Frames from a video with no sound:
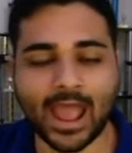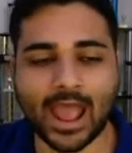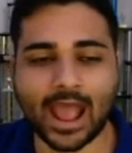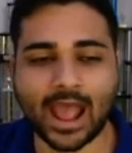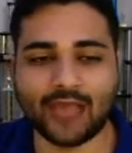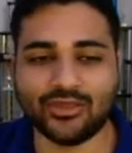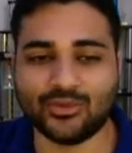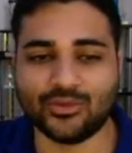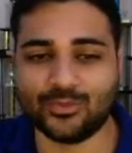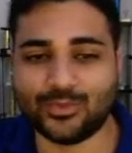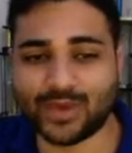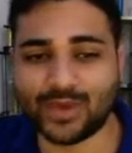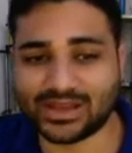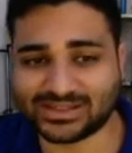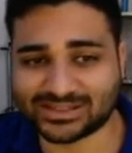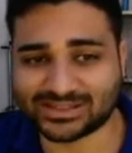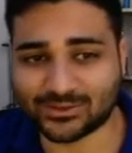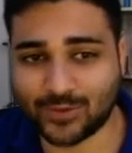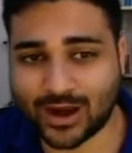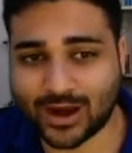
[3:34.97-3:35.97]
And the
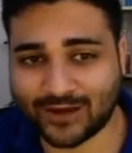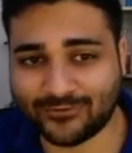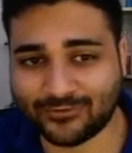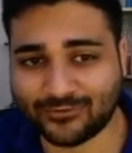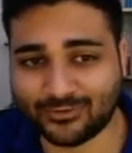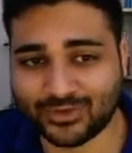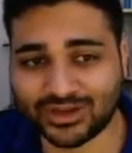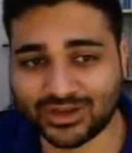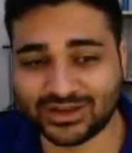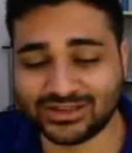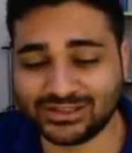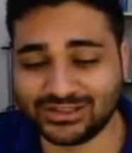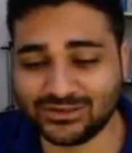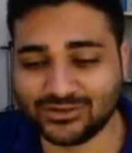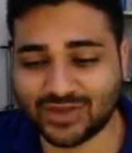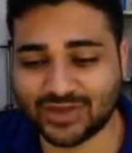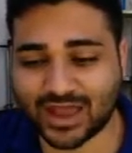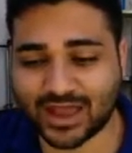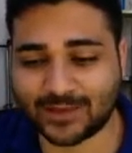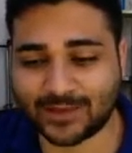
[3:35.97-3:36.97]
best square for me to
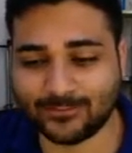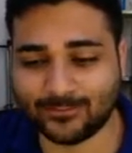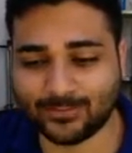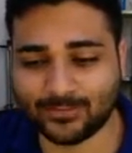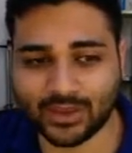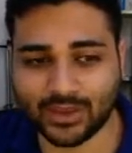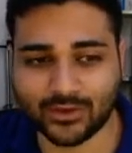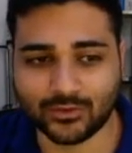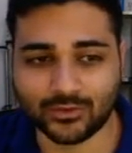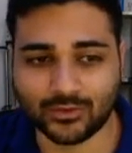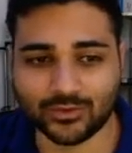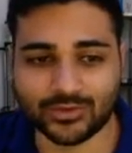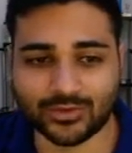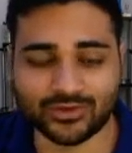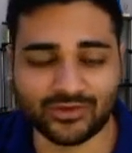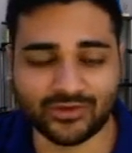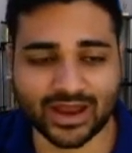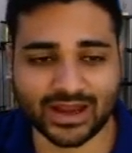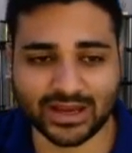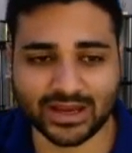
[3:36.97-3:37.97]
do that would
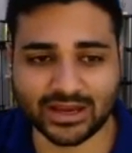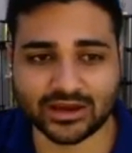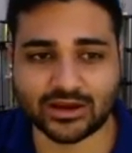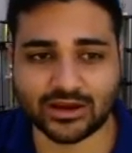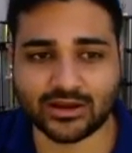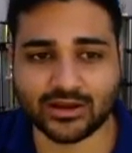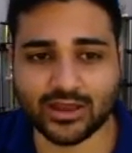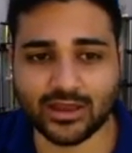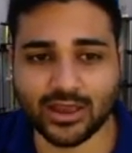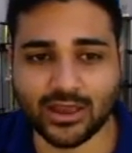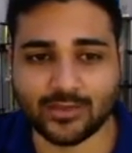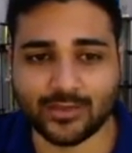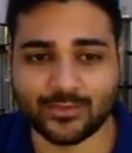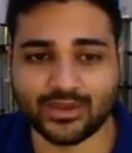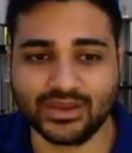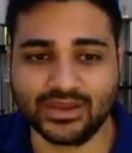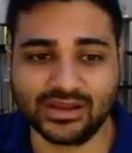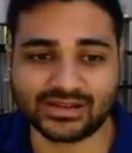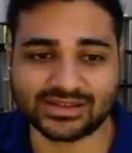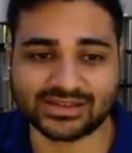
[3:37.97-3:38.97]
be right here,
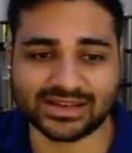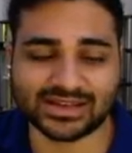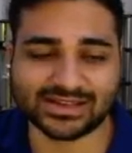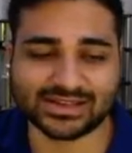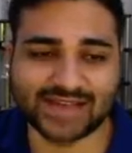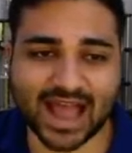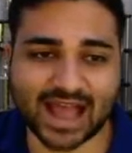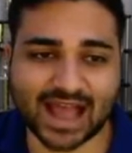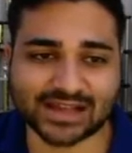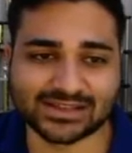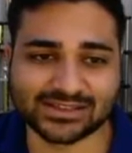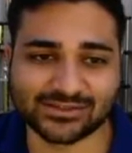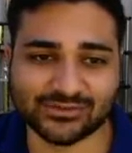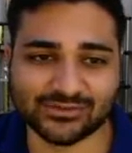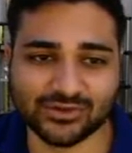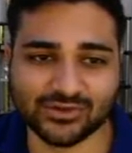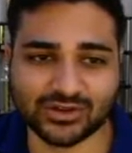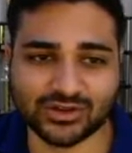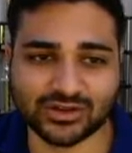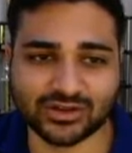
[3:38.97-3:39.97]
because it attacks the
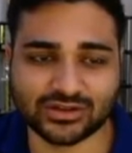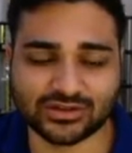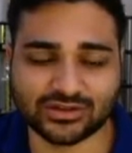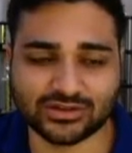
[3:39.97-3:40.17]
rook.